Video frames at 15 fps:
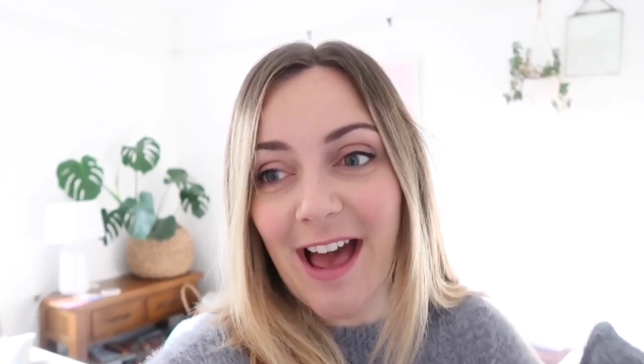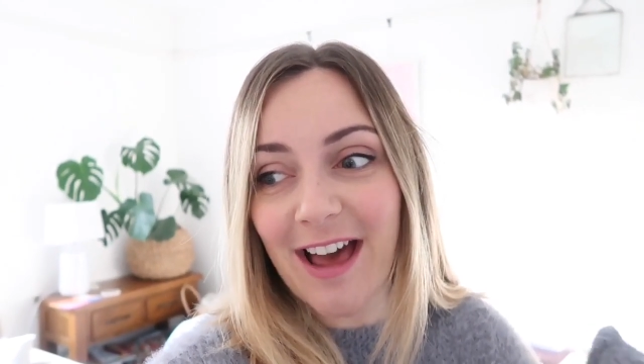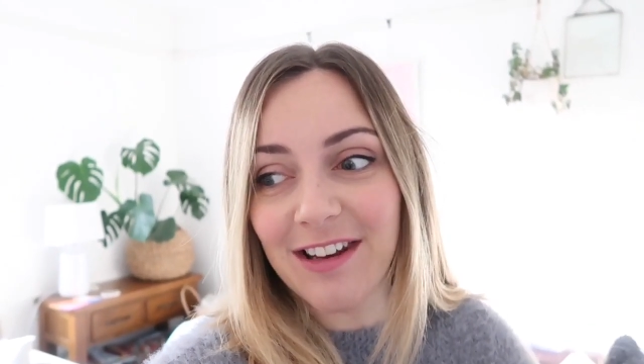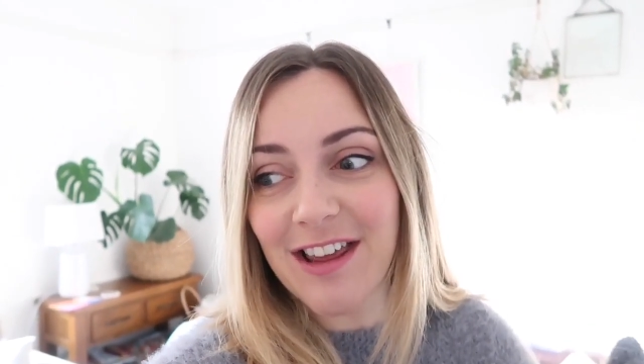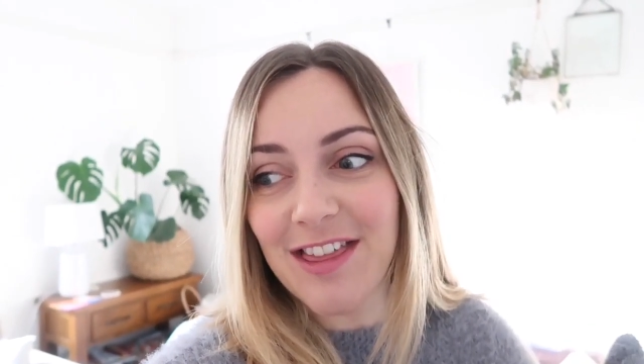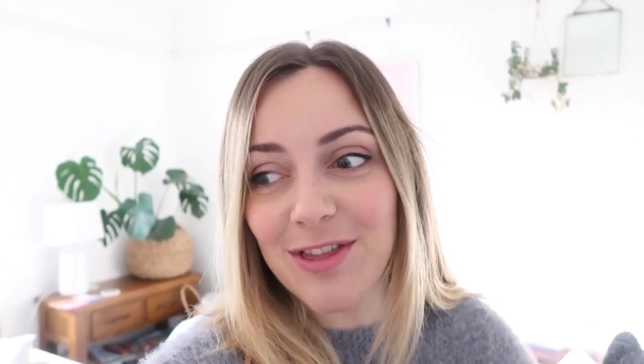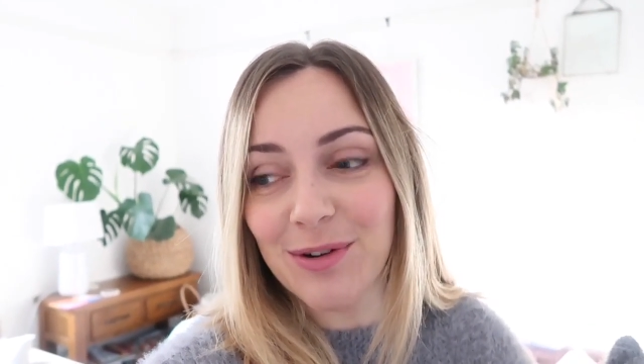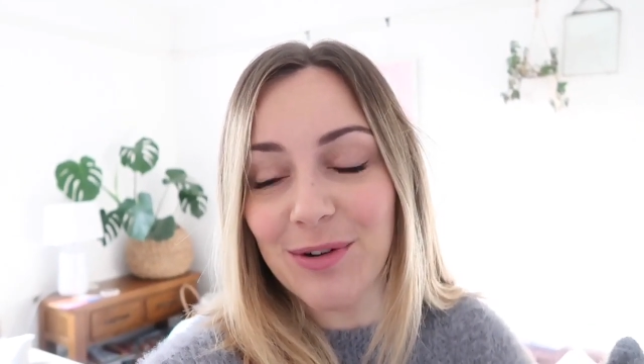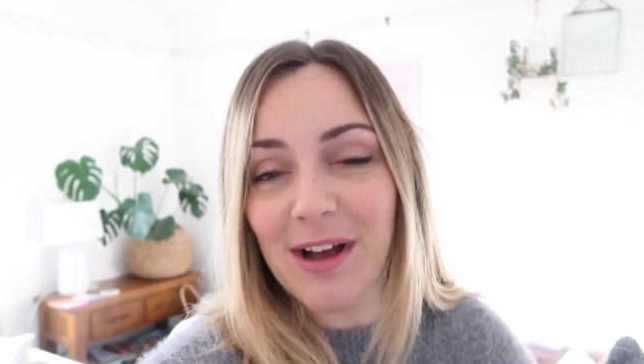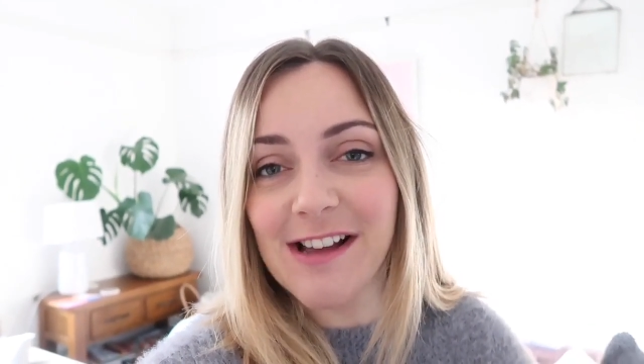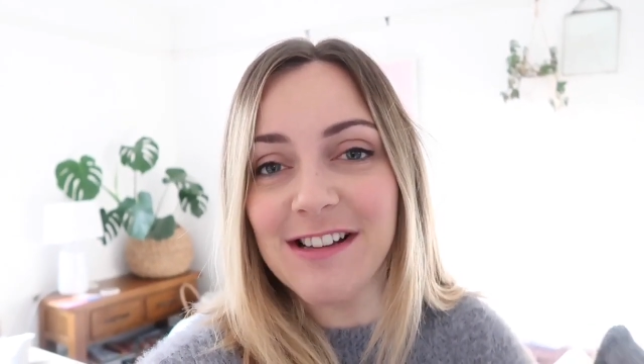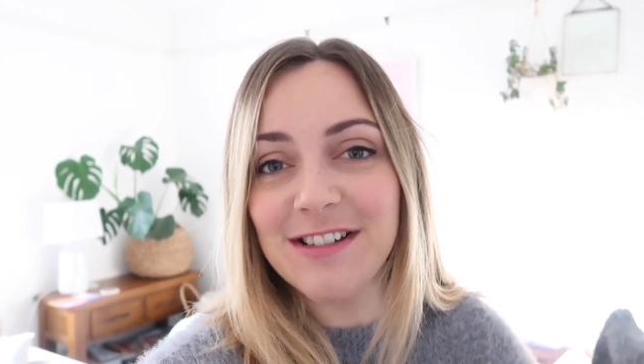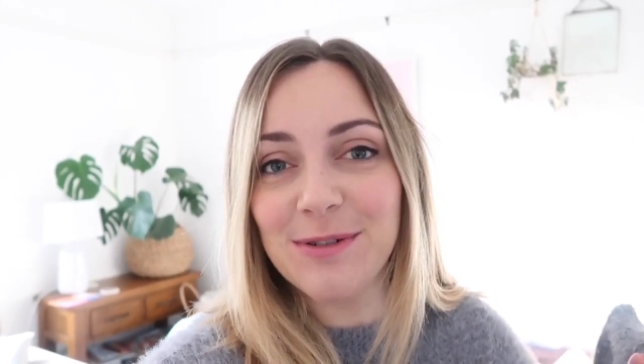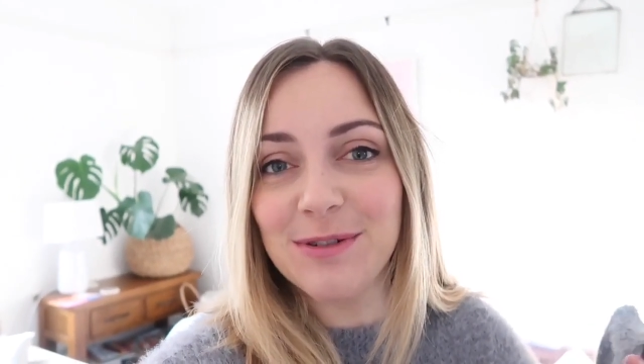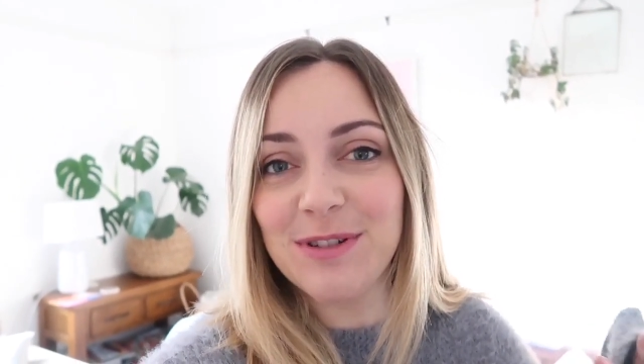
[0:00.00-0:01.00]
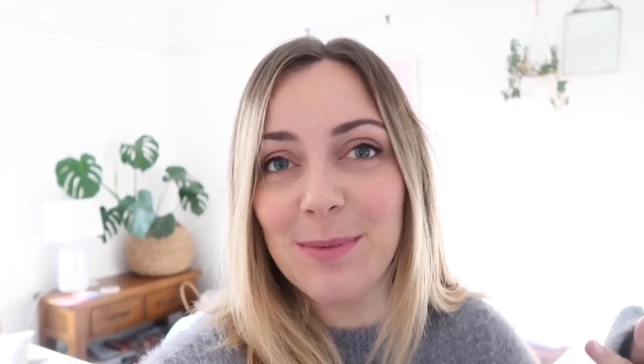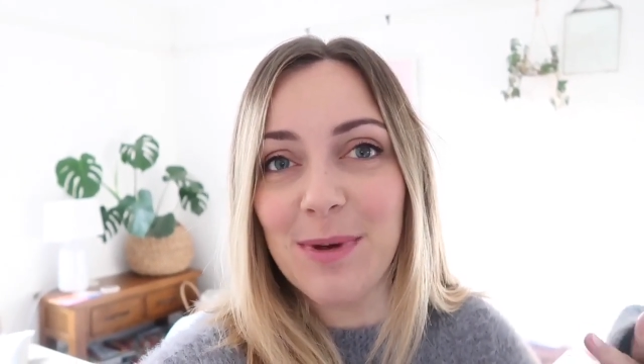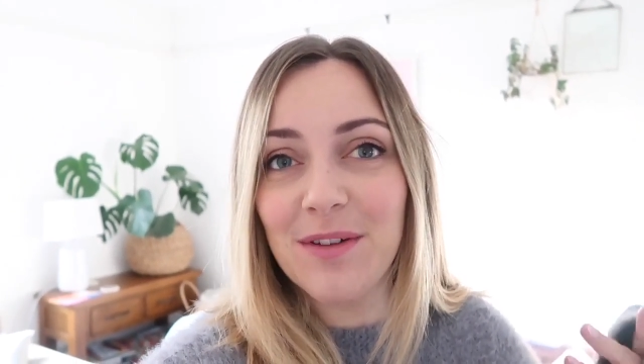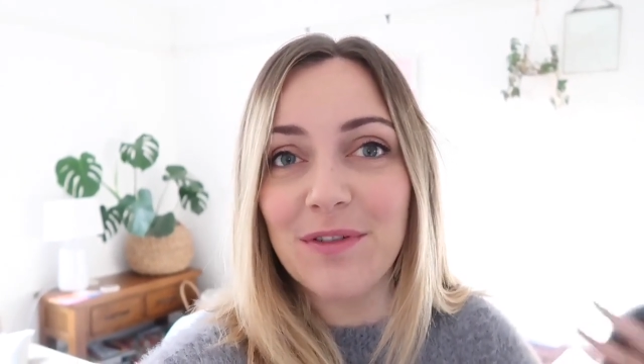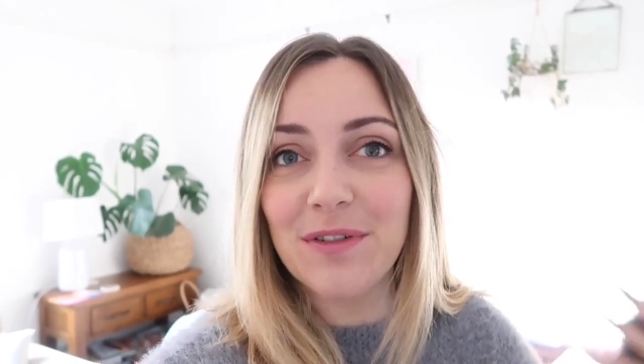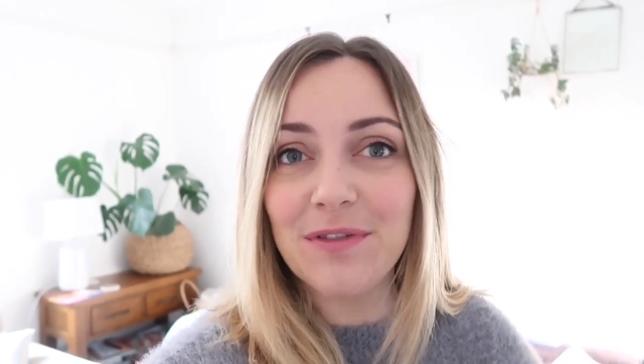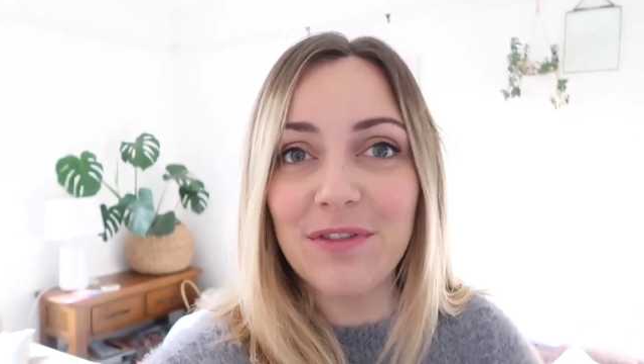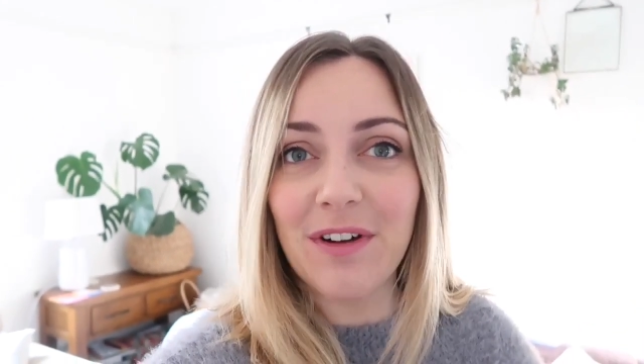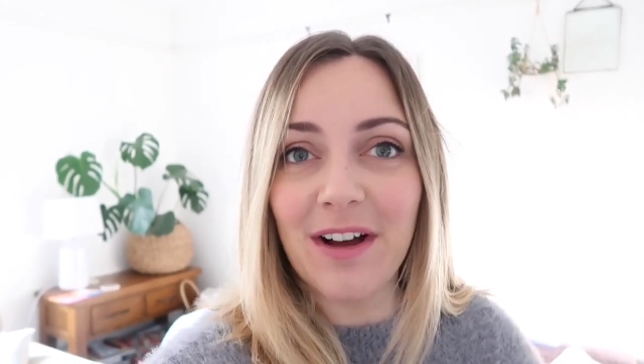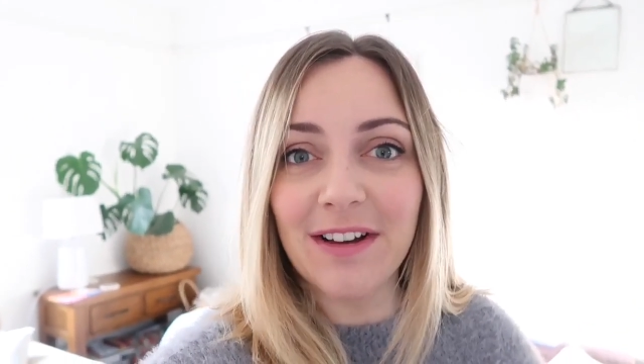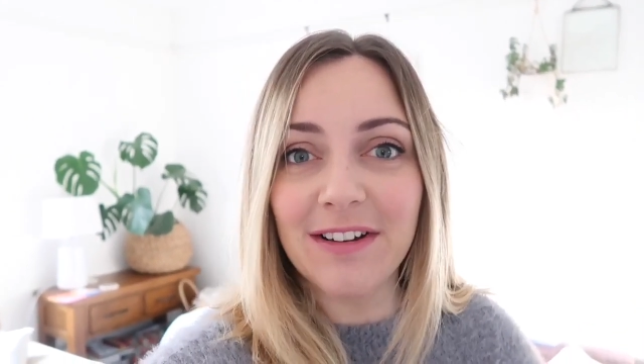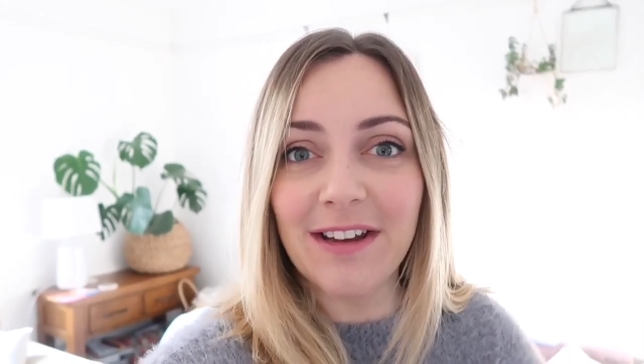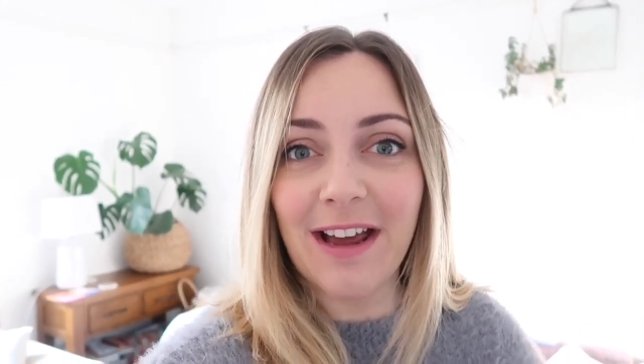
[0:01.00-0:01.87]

and I thought as it was a bit of a fun